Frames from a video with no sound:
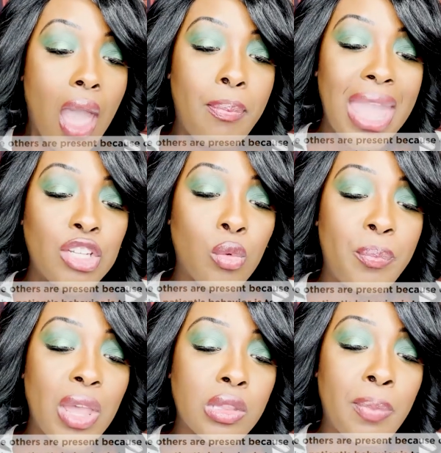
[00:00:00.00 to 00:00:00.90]
A patient
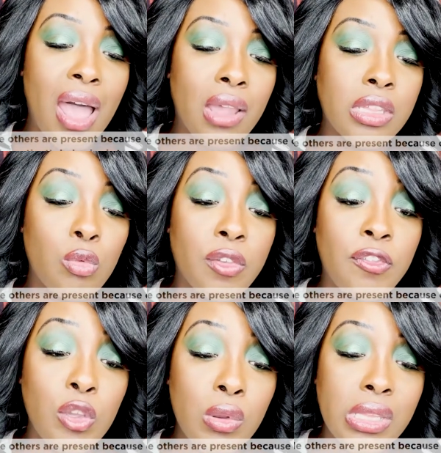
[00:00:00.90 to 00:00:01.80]
with Bell's palsy
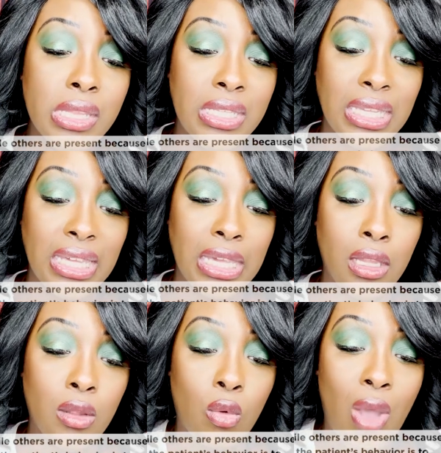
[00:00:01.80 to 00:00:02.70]
refuses to
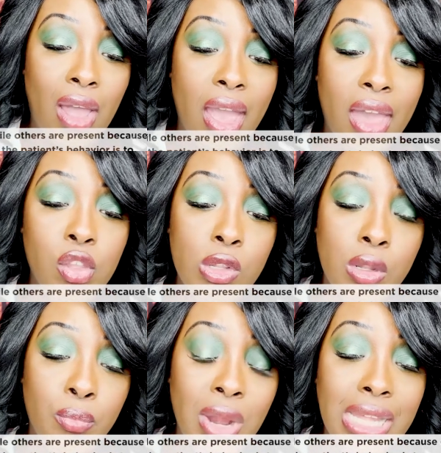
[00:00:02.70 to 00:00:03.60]
eat while
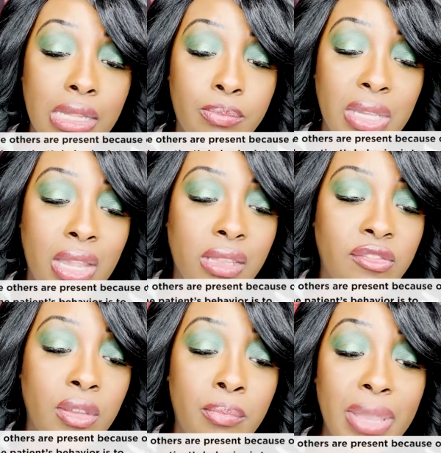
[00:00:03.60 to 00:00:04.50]
others are present because
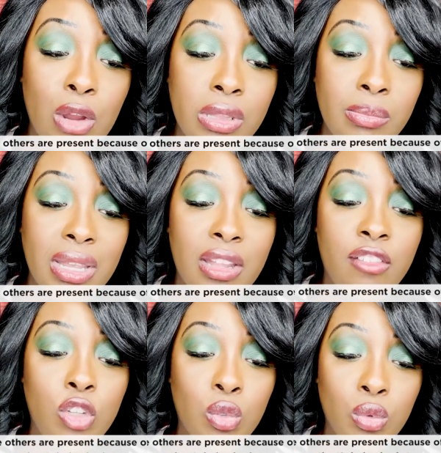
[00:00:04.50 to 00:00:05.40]
of the embarrassment
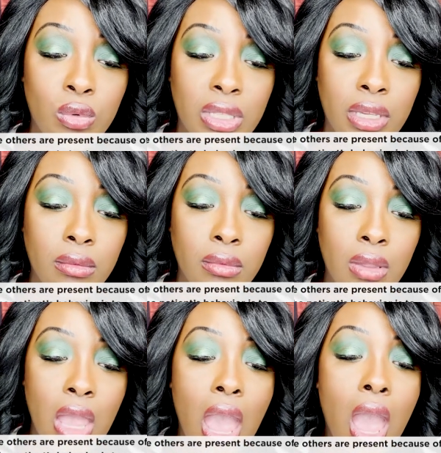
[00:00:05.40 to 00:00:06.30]
of drooling.
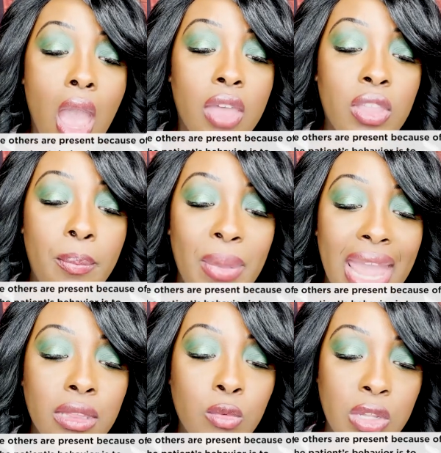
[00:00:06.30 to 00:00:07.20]
The
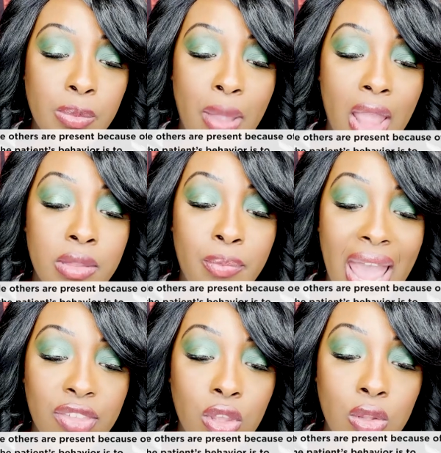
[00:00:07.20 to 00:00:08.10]
best response
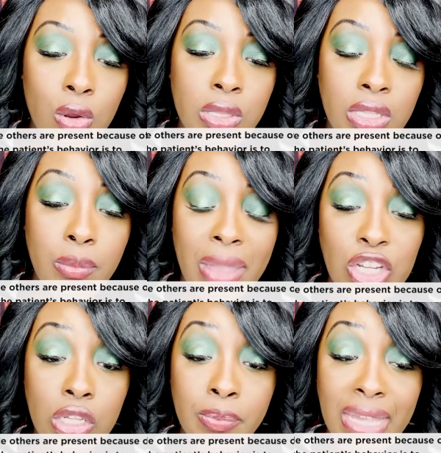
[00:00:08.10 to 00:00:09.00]
by the nurse to the
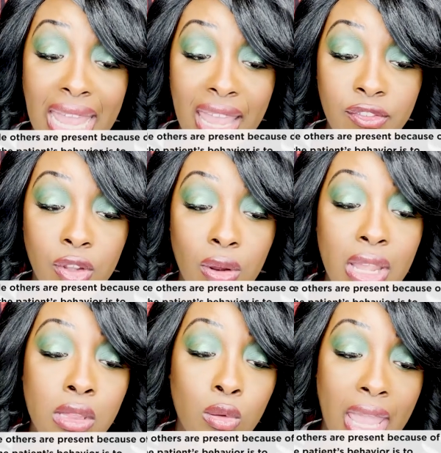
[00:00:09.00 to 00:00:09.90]
patient's behavior
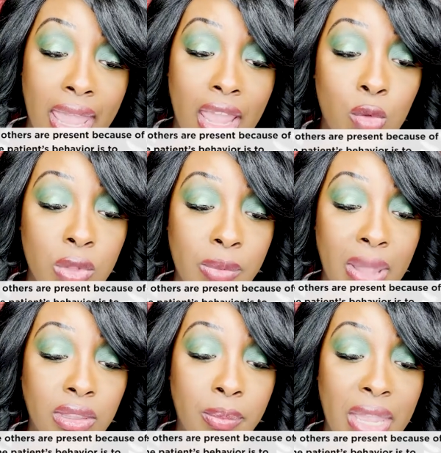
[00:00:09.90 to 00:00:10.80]
is A,
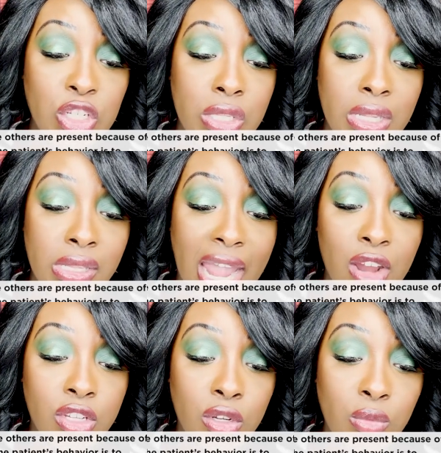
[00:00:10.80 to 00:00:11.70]
respect the patient's
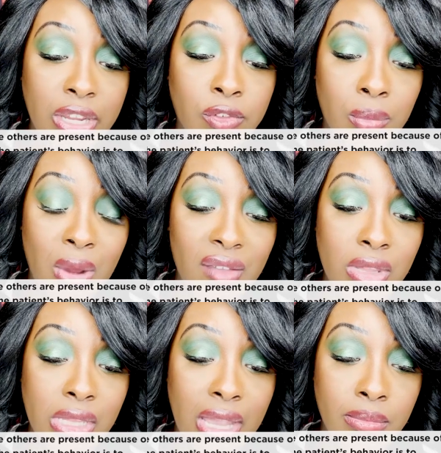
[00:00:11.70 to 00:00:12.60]
desire to arrange for
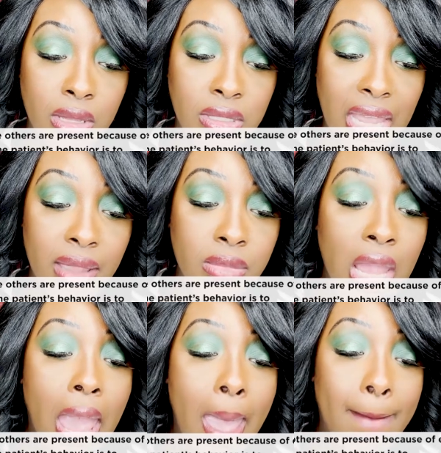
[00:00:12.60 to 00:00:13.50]
privacy at mealtimes.
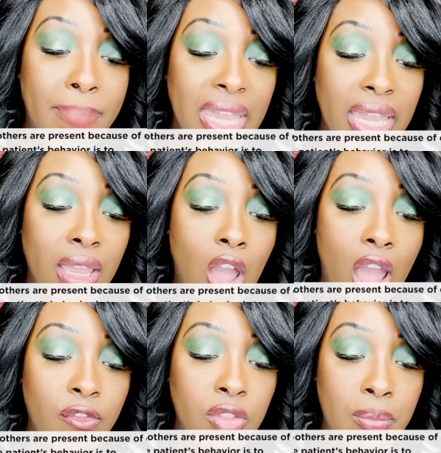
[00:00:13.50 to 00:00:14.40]
B,
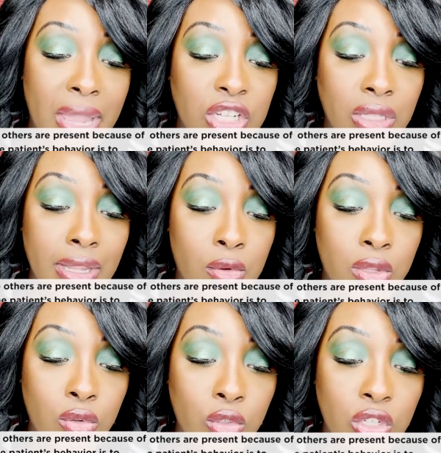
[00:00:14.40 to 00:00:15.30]
offer the patient
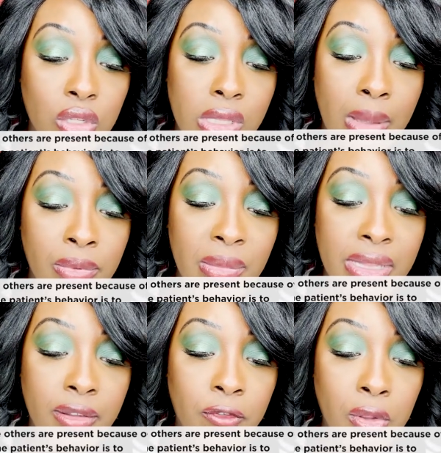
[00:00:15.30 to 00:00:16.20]
liquid nutritional
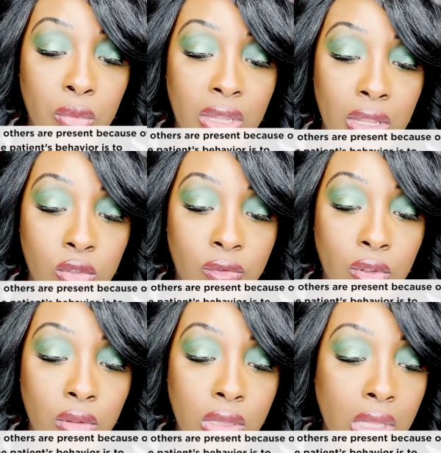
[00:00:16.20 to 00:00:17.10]
supplements at frequent
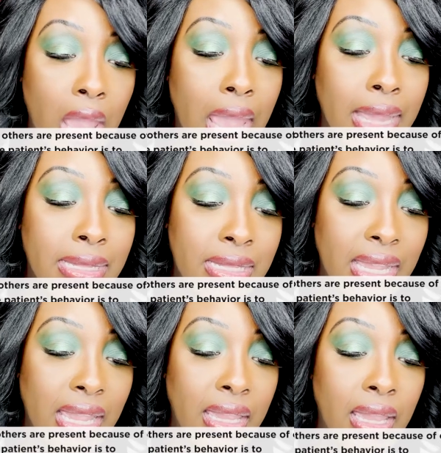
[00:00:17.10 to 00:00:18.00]
intervals.
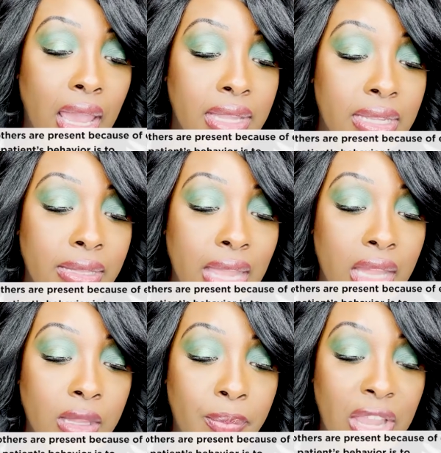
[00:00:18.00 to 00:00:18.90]
C,
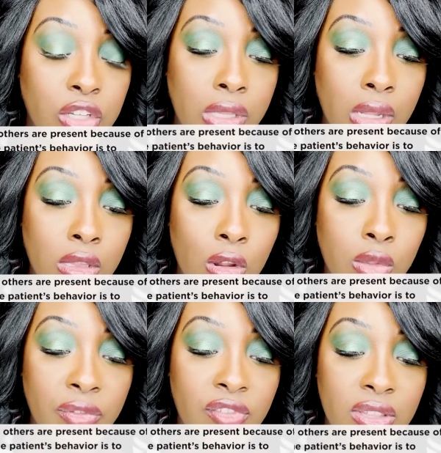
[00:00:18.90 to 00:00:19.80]
discuss the patient's
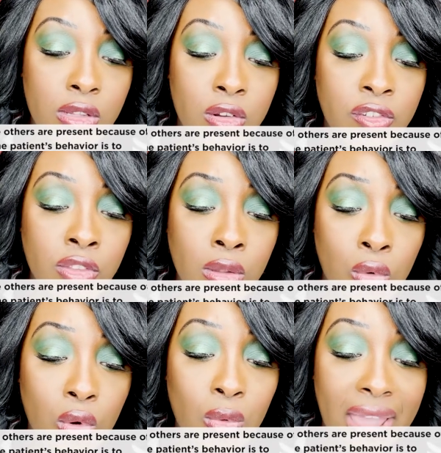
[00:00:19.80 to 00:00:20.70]
concerns with visitors
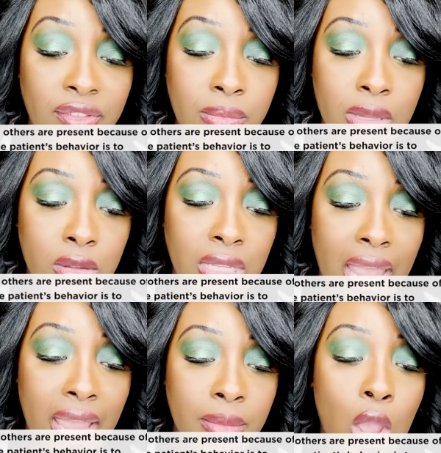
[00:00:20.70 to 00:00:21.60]
who arrive at
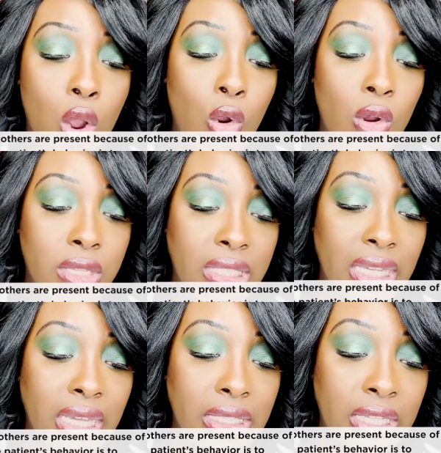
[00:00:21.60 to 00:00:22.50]
mealtime. Or
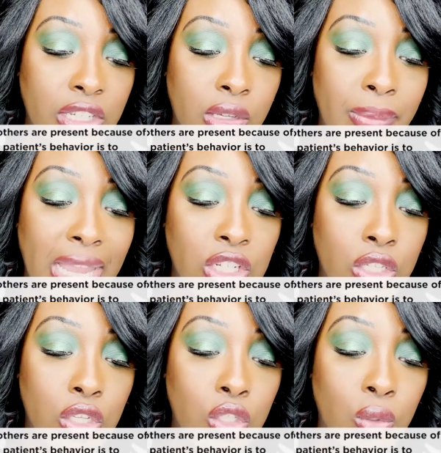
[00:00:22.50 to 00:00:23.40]
D, teach the
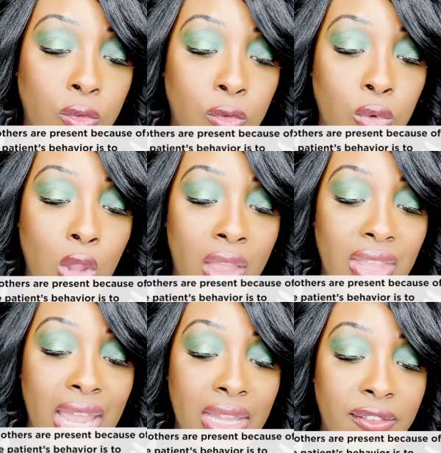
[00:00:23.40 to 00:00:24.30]
patient to chew food on
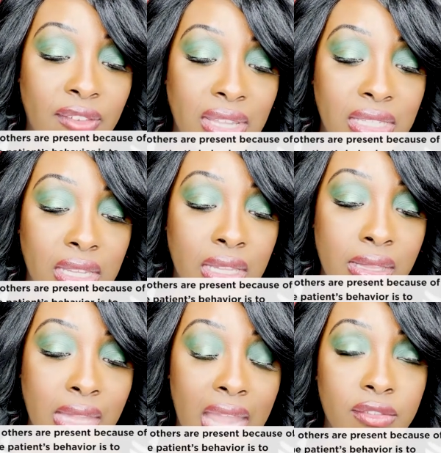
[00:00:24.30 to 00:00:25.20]
the
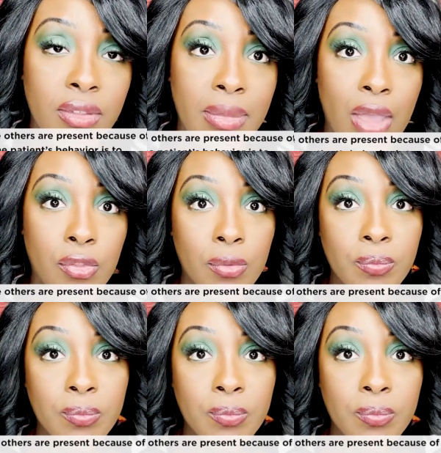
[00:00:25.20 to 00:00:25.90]
unaffected side of the mouth.